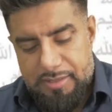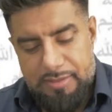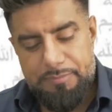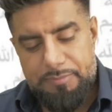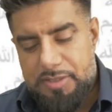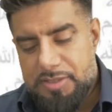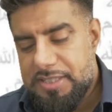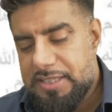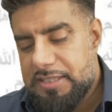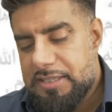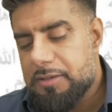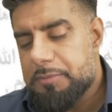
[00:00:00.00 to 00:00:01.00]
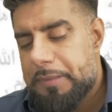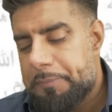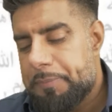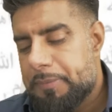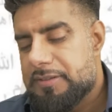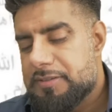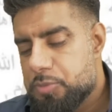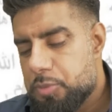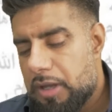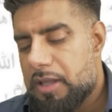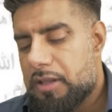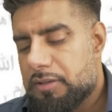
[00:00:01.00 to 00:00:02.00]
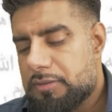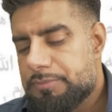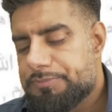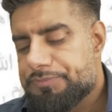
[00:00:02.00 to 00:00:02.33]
you see, young people as well.